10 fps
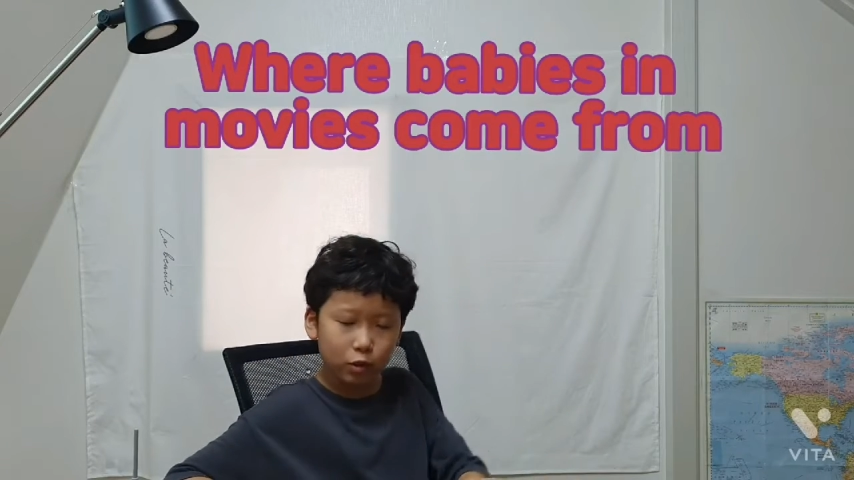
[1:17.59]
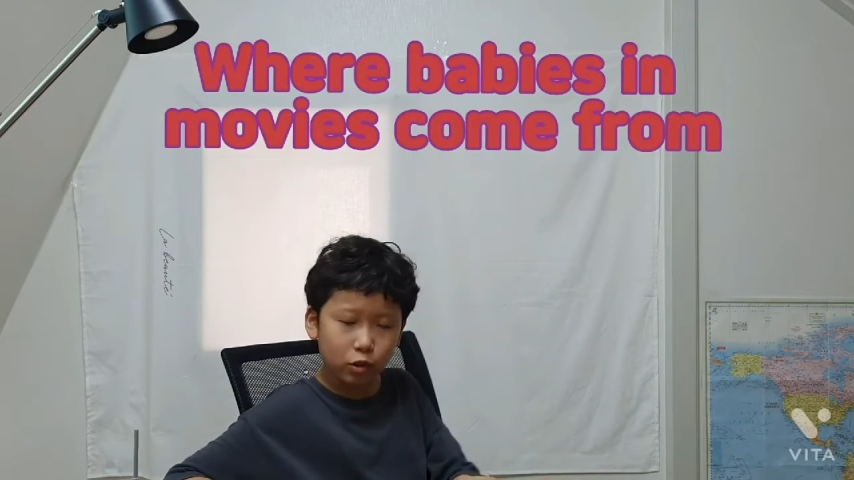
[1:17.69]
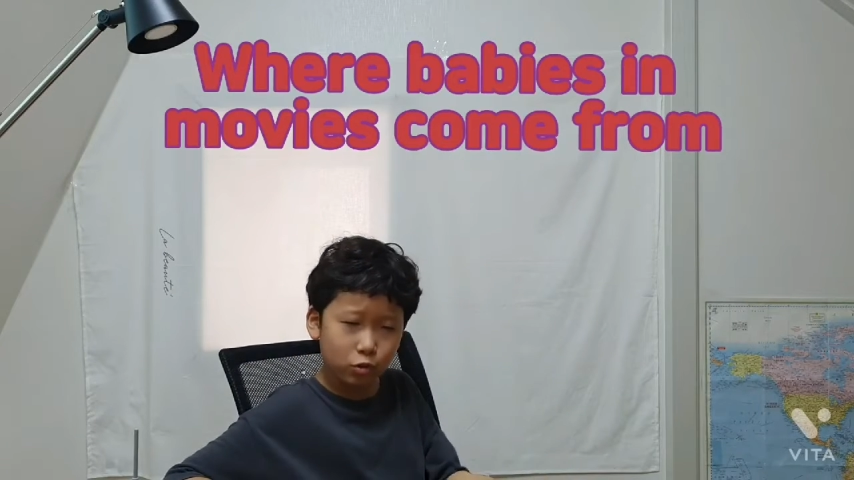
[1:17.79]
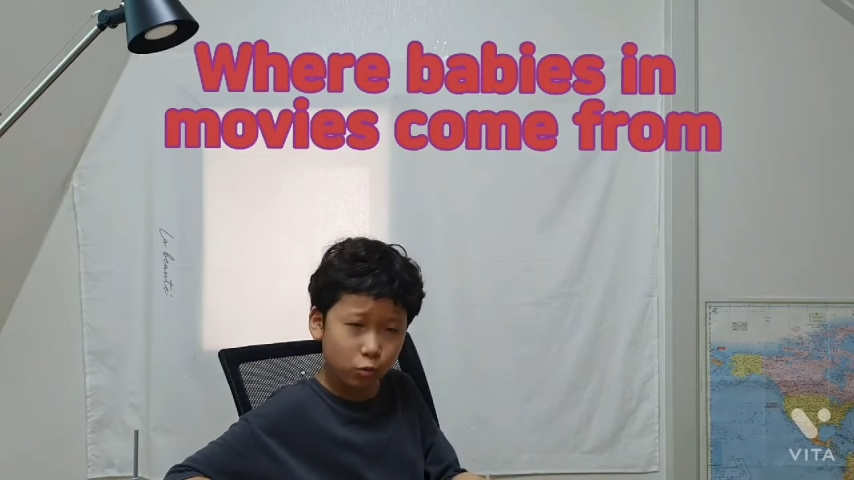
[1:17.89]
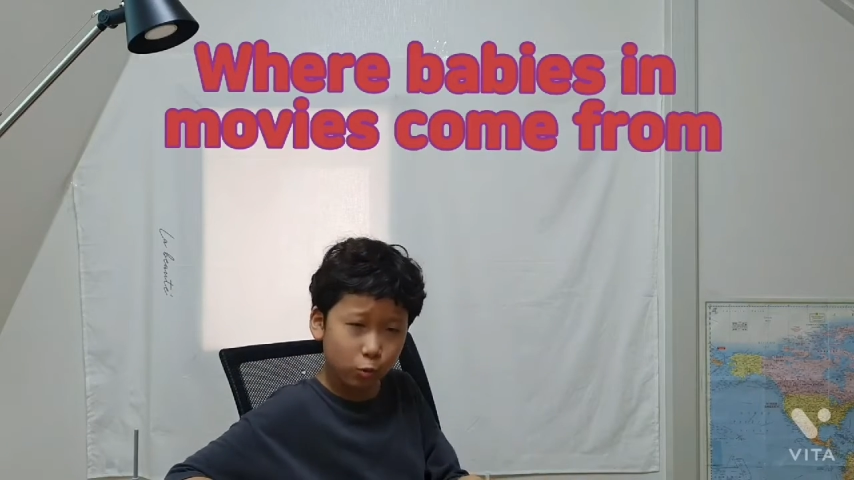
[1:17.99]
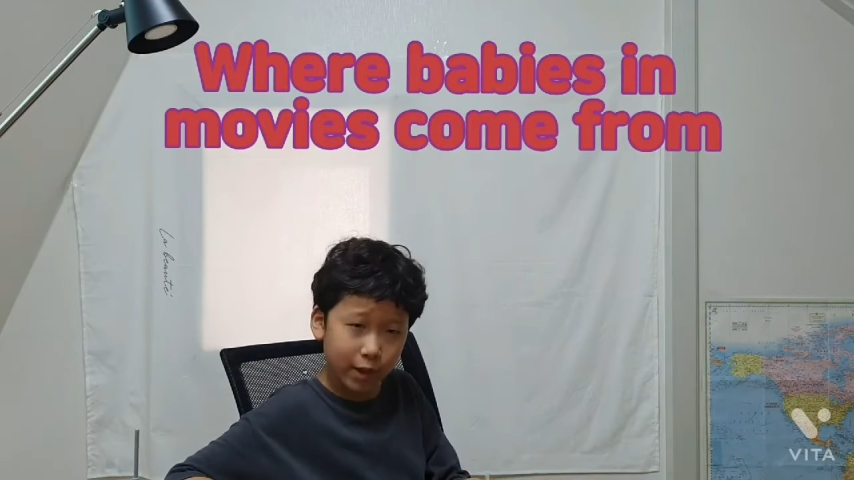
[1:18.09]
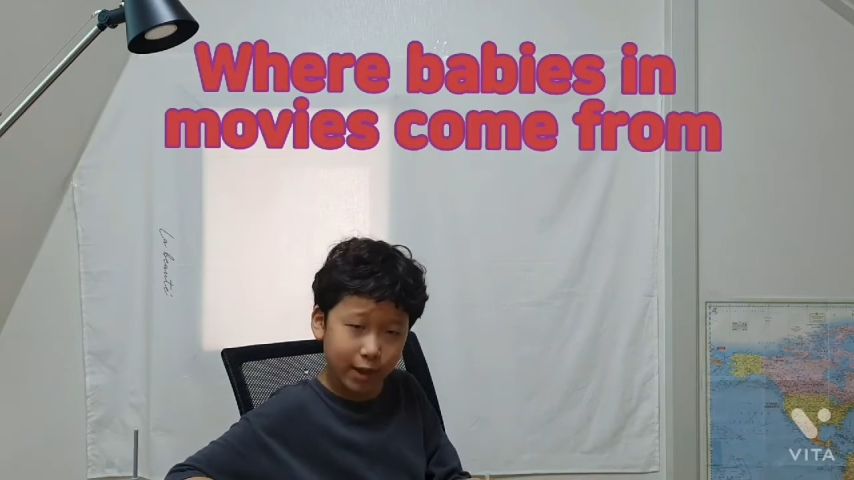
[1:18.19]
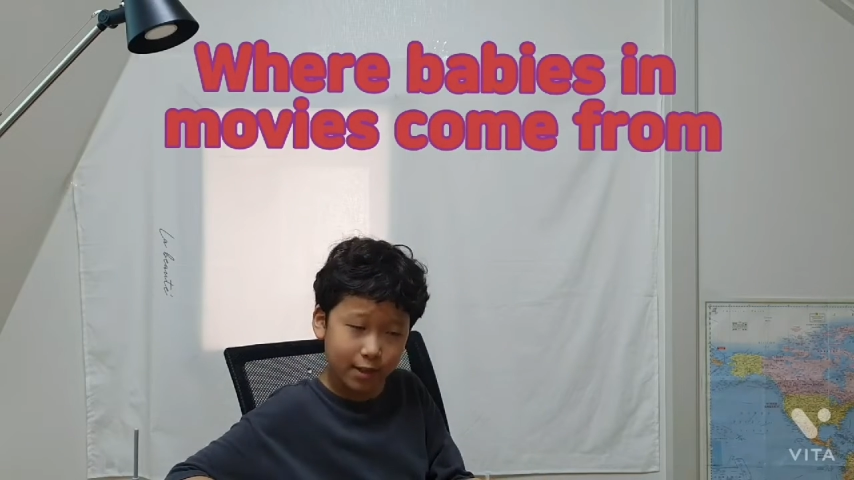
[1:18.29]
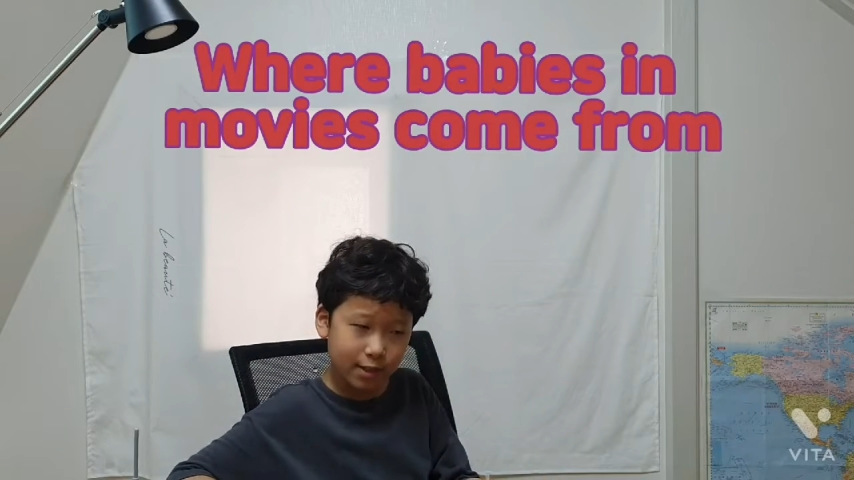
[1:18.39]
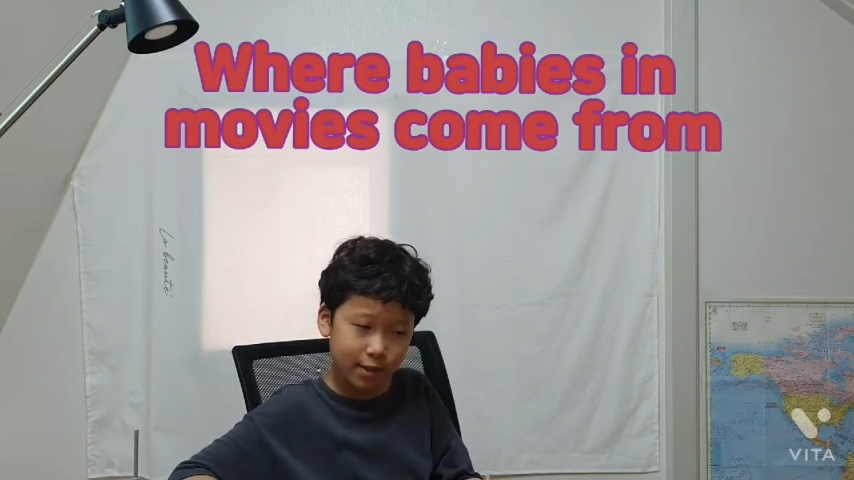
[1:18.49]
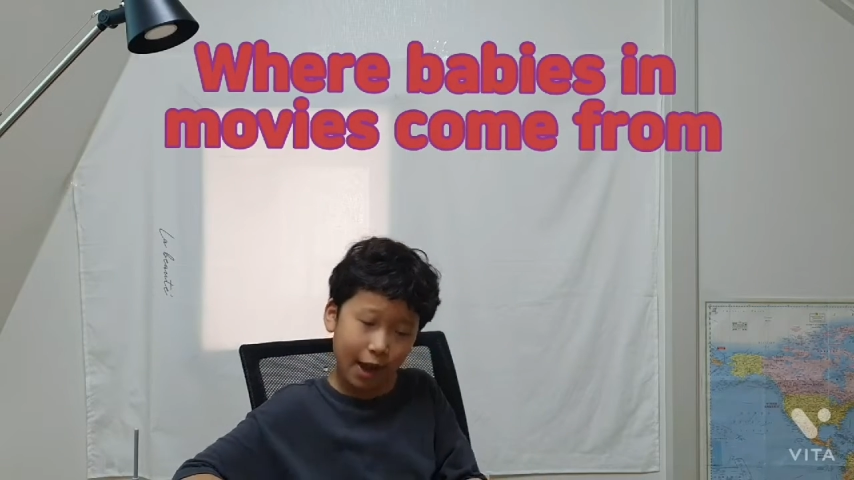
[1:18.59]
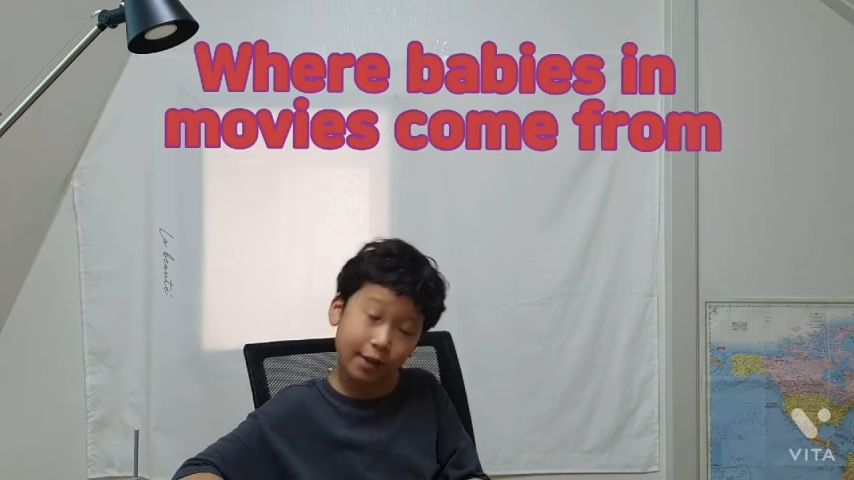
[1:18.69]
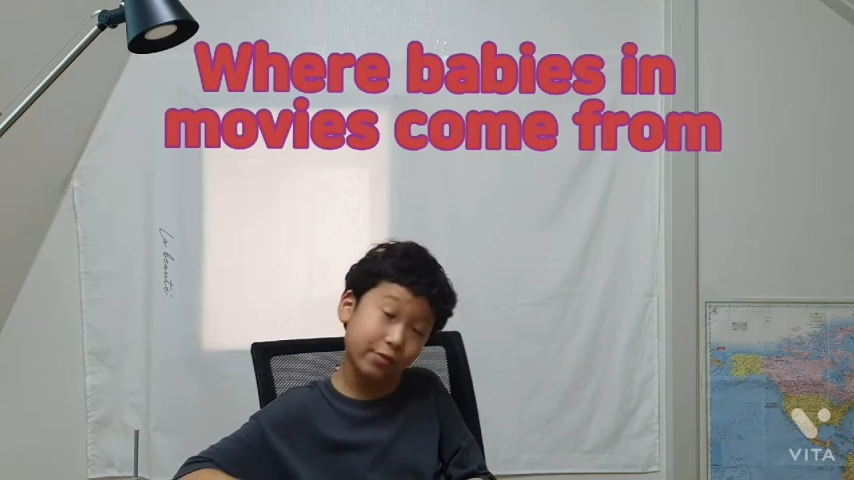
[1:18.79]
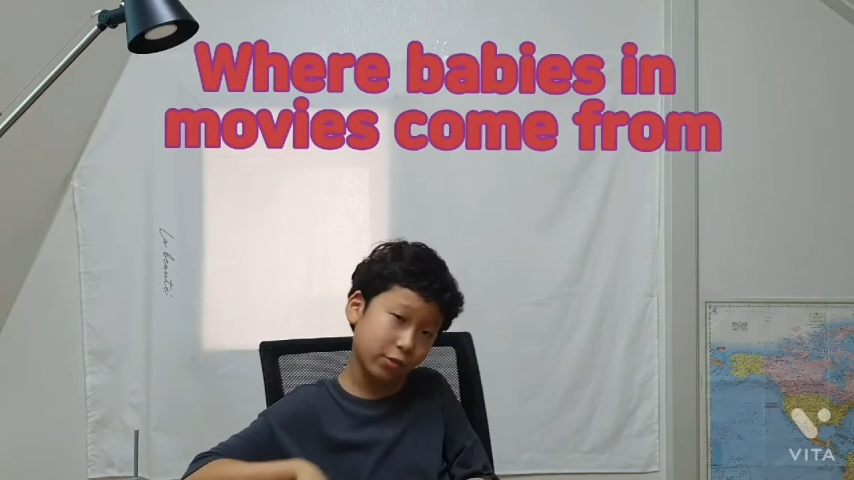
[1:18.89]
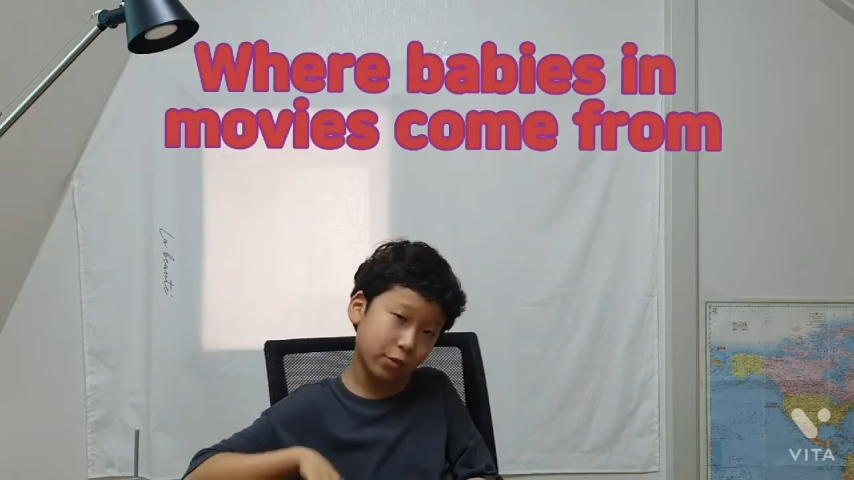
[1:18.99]
2 weeks,
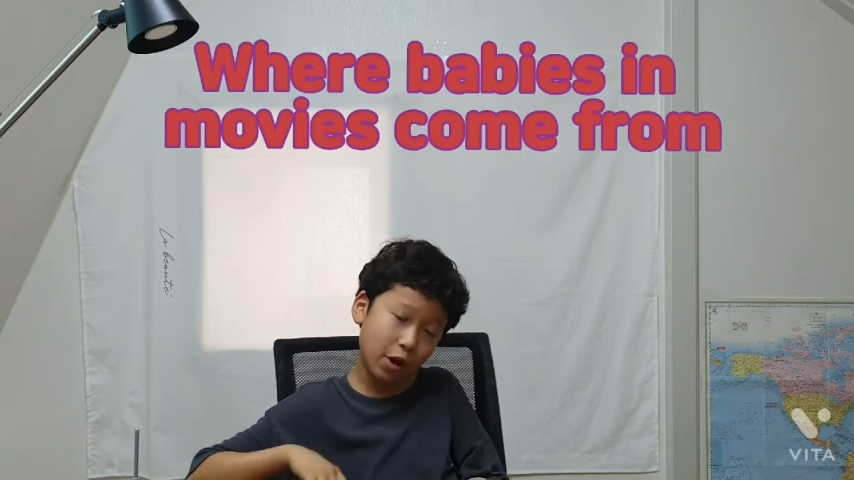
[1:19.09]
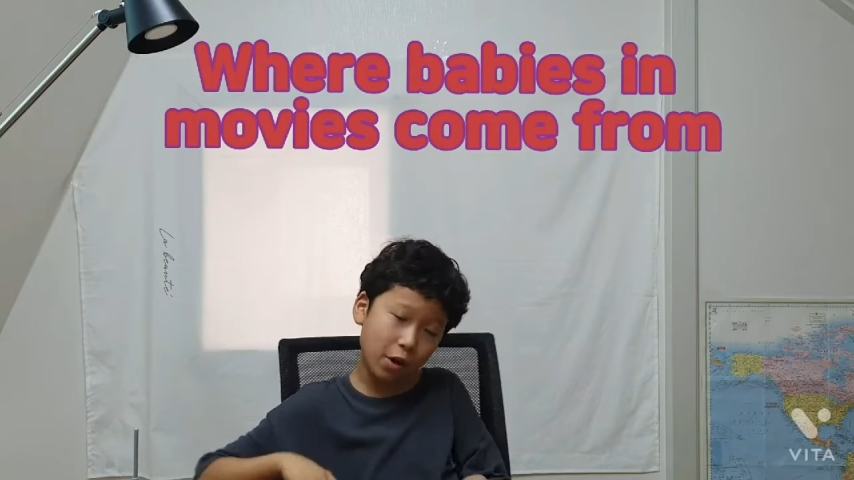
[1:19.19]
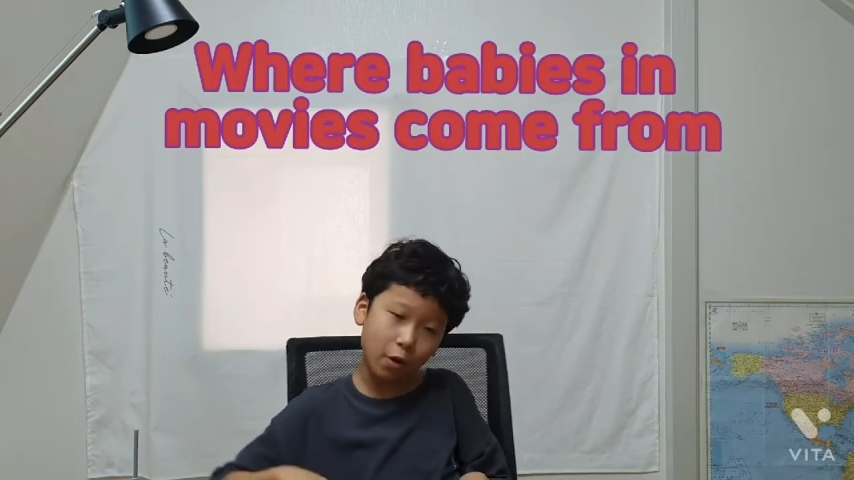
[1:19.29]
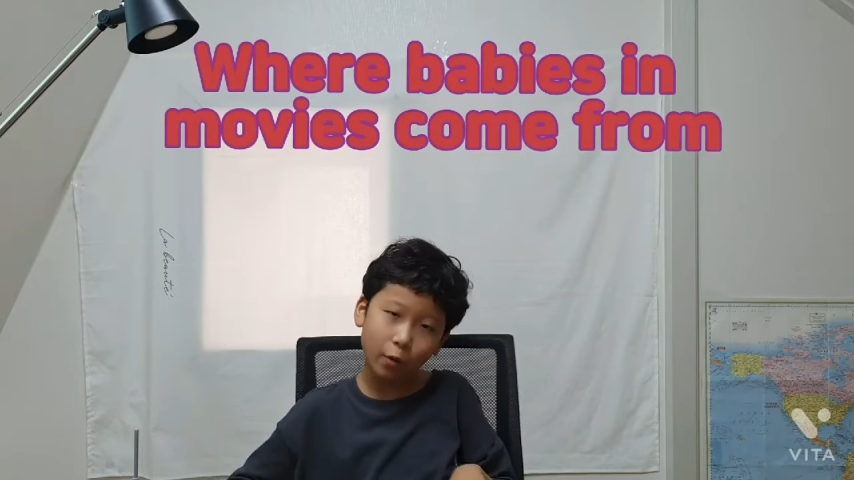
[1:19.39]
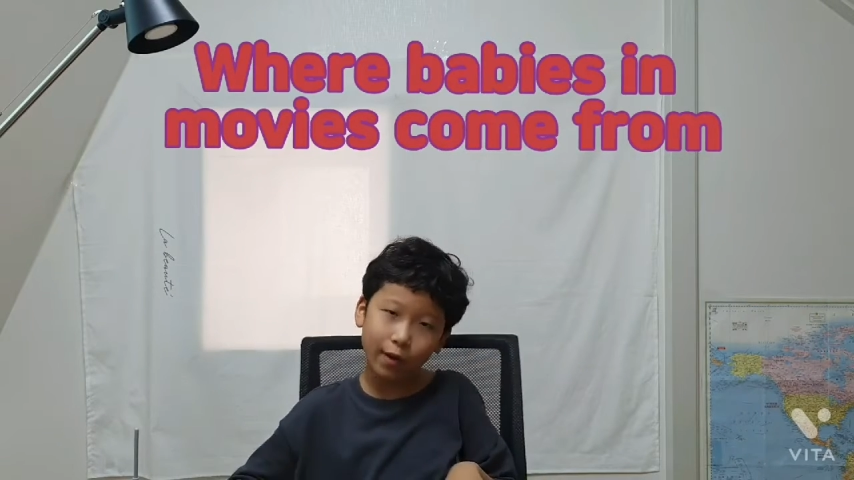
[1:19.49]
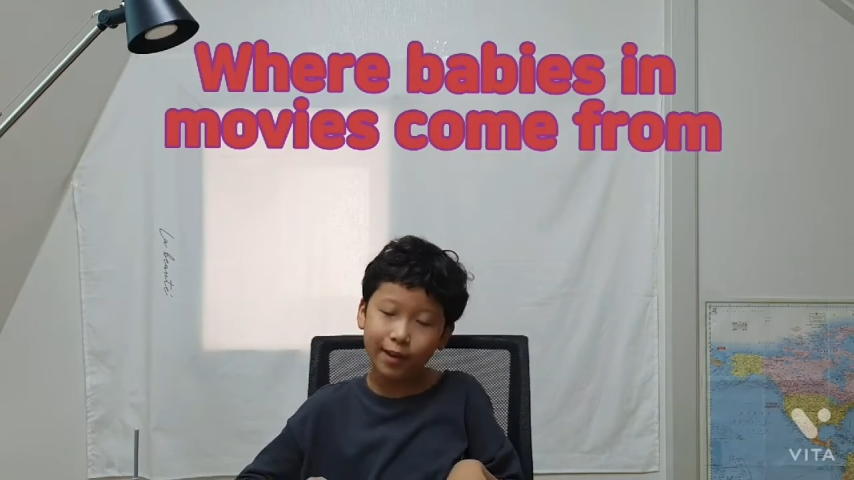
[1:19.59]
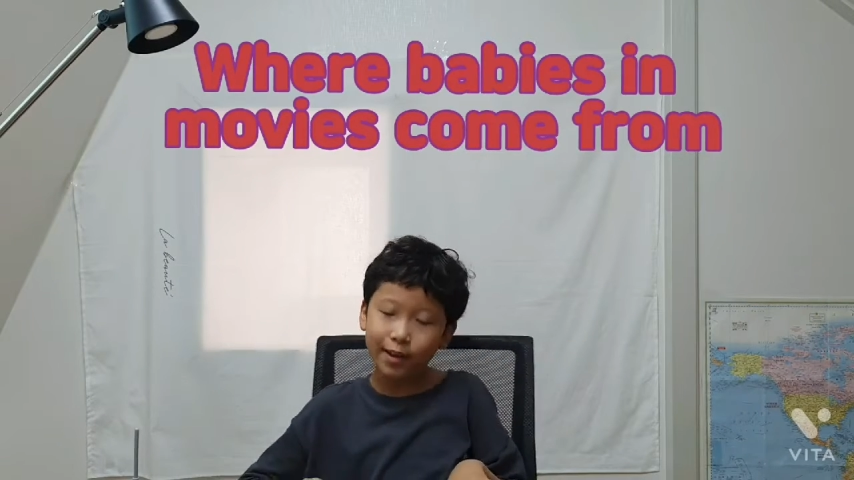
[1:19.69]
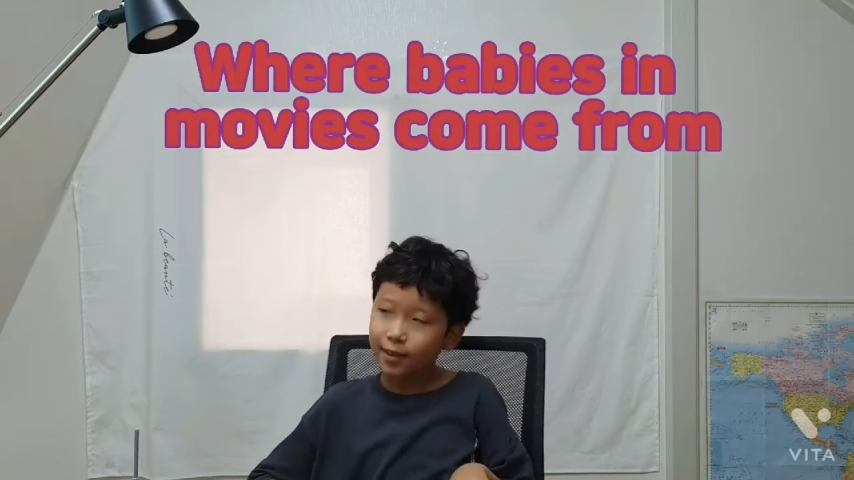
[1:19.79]
as you know,